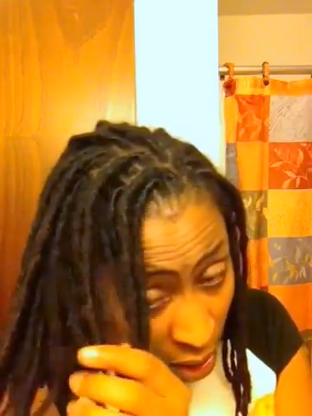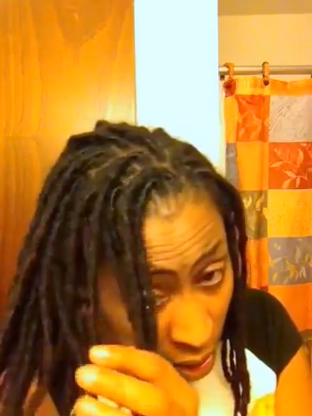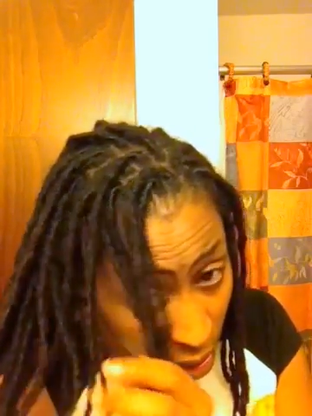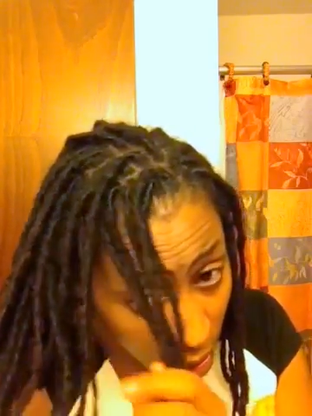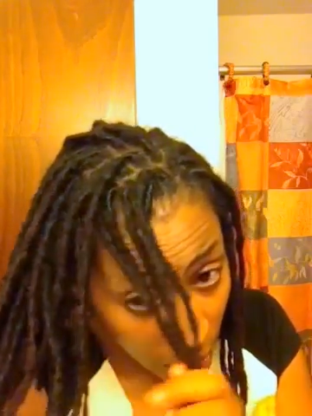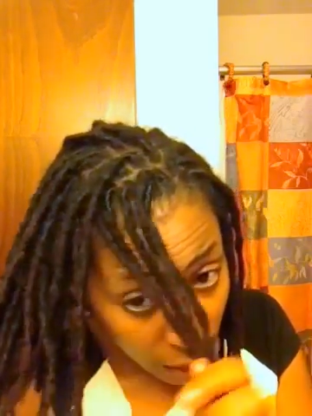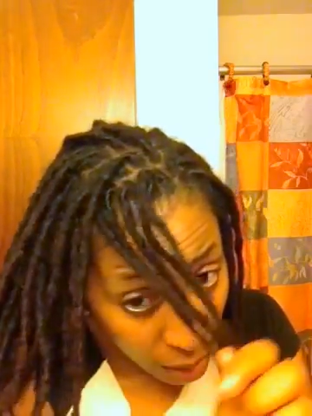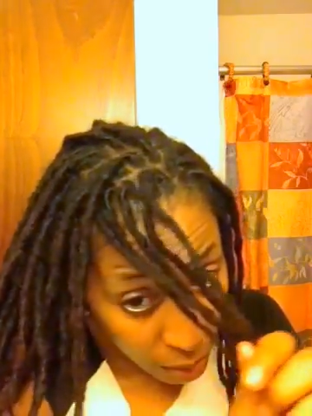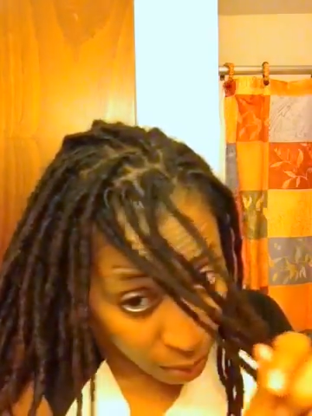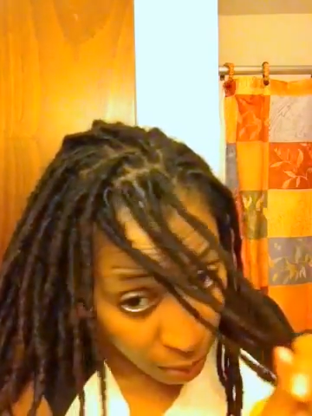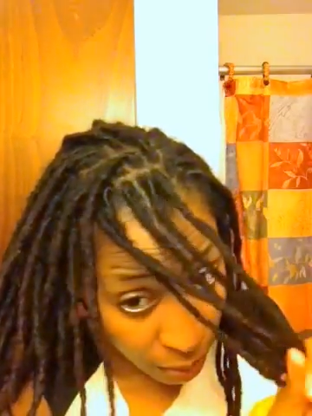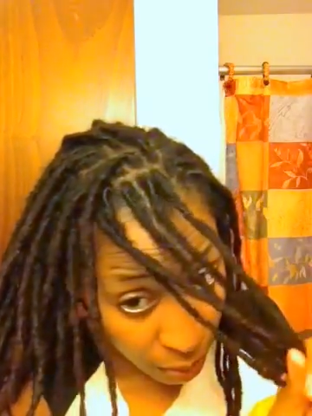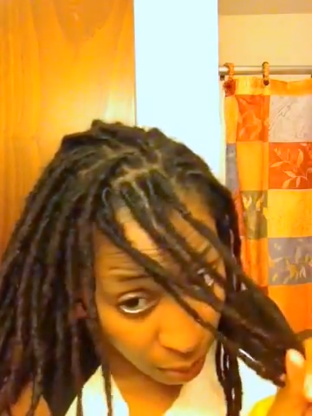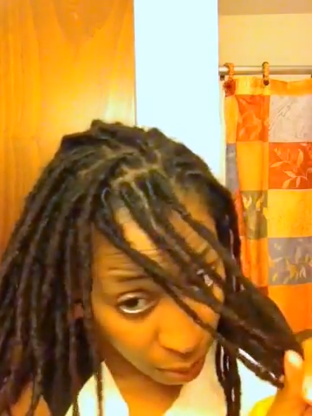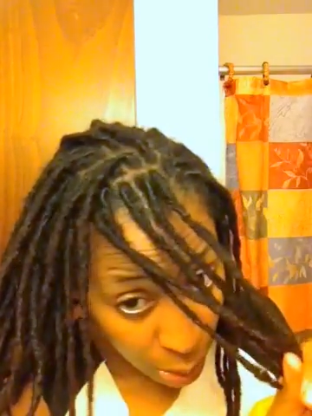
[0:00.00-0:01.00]

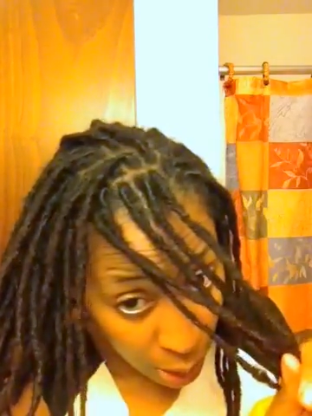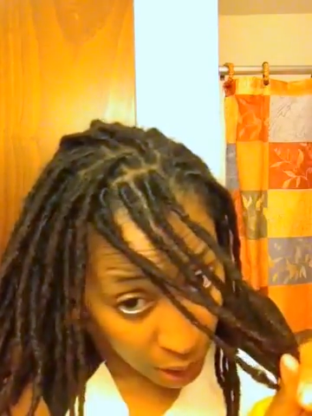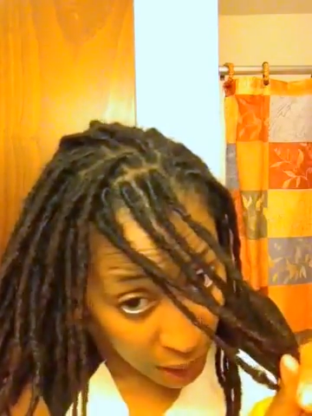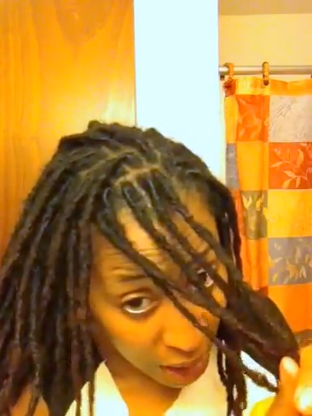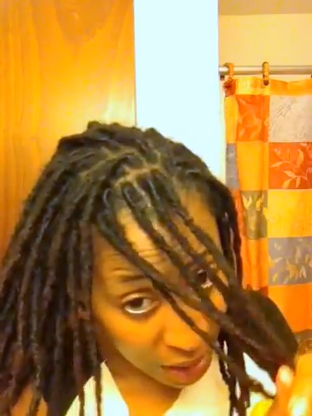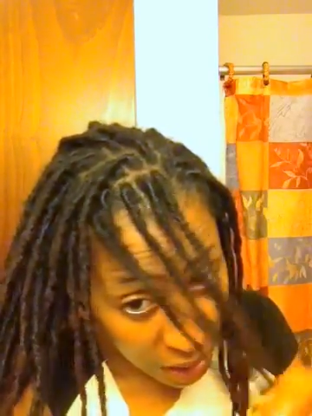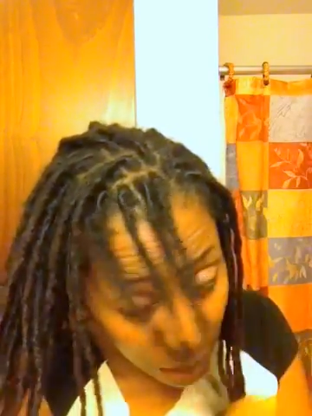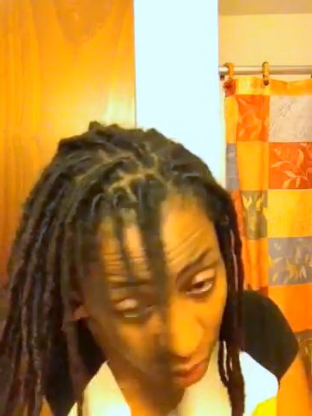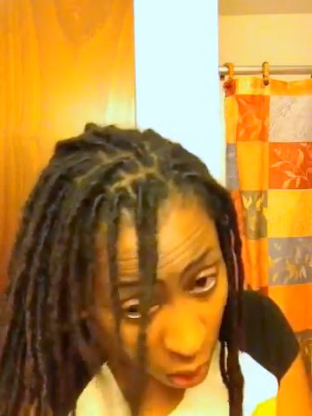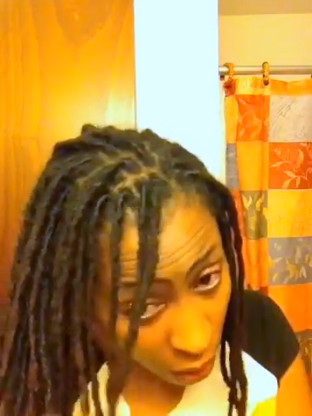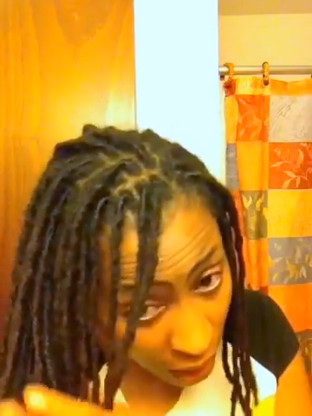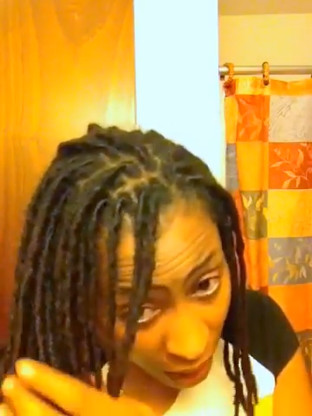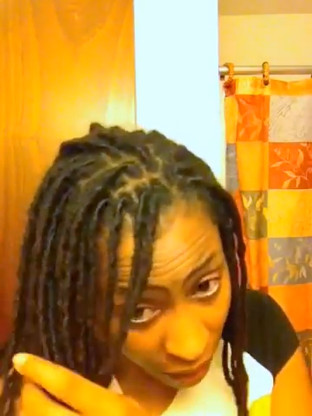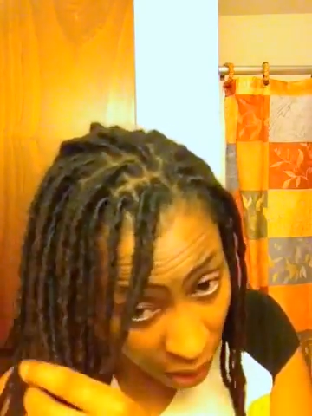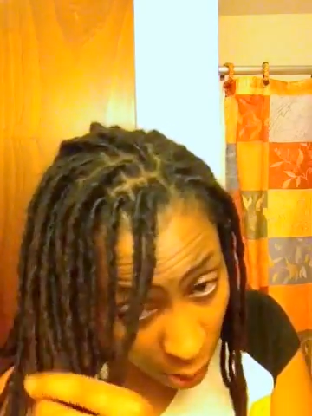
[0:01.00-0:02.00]
But I don't
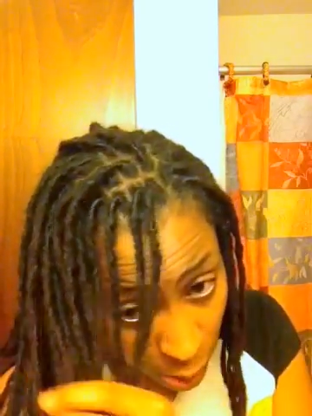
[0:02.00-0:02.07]
have any